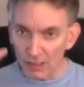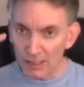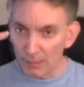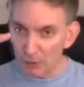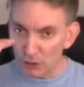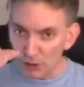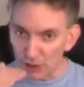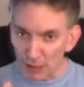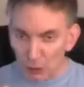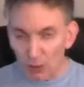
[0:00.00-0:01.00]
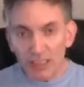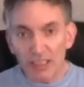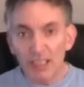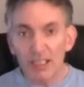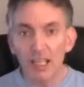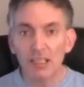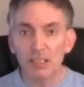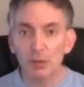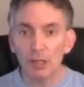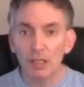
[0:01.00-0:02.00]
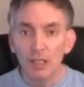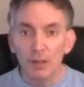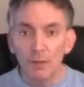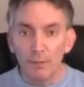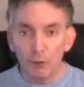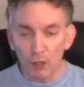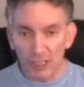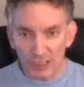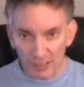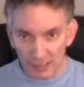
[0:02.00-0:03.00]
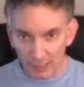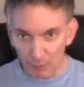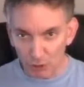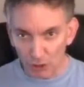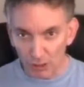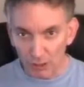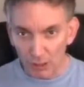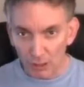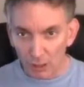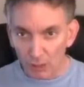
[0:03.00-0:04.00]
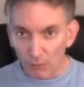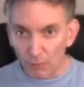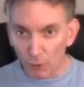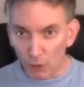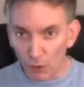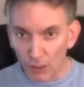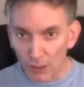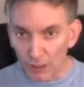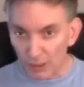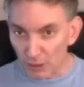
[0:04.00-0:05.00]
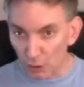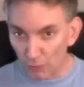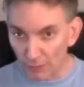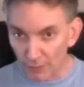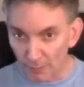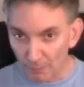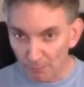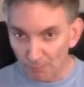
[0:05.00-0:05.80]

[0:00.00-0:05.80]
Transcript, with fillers: And as temperature is decreasing, that's our freezing temperature for the solvent.